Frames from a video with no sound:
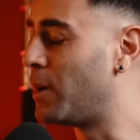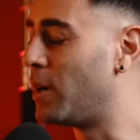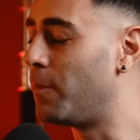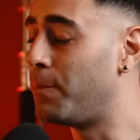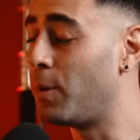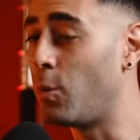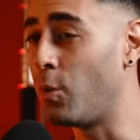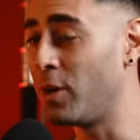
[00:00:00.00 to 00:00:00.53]
But
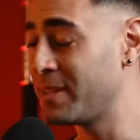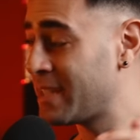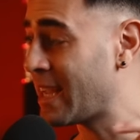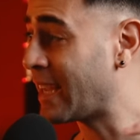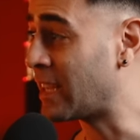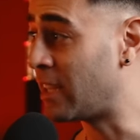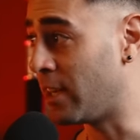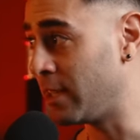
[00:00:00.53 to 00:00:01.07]
once
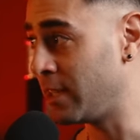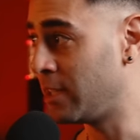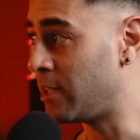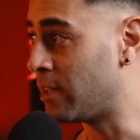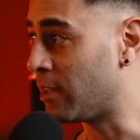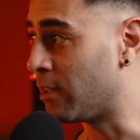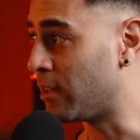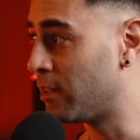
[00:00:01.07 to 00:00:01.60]
I got
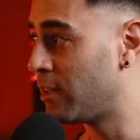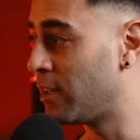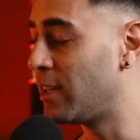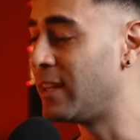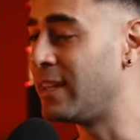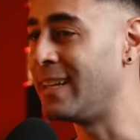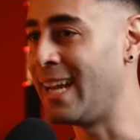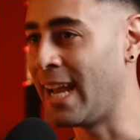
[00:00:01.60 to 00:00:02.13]
here,
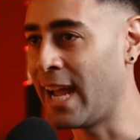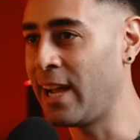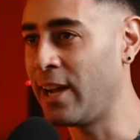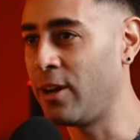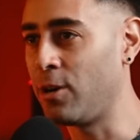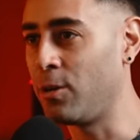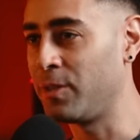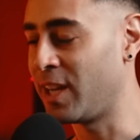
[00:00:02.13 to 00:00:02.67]

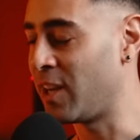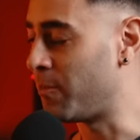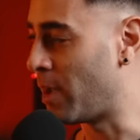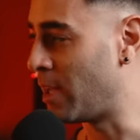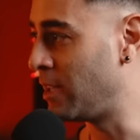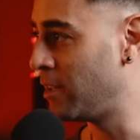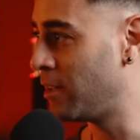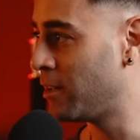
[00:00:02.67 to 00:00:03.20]
now that I've
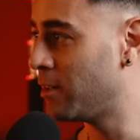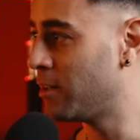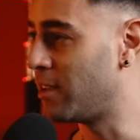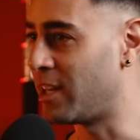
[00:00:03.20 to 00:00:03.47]
been here